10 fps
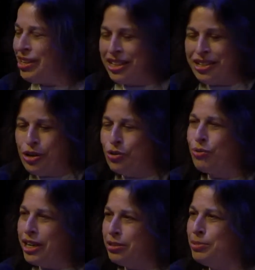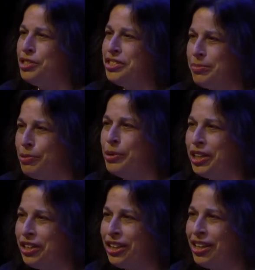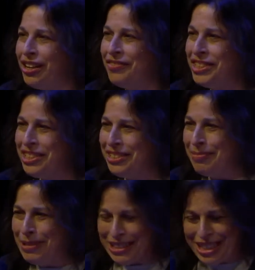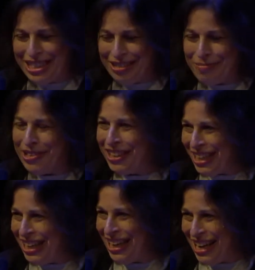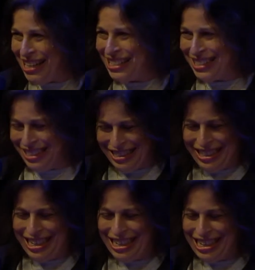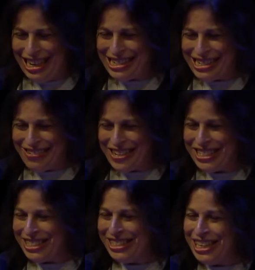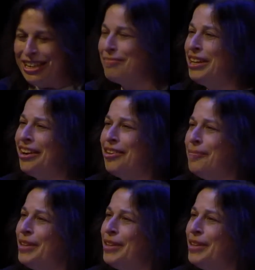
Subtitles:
an incredible supporter of the disability community, and great to see him here.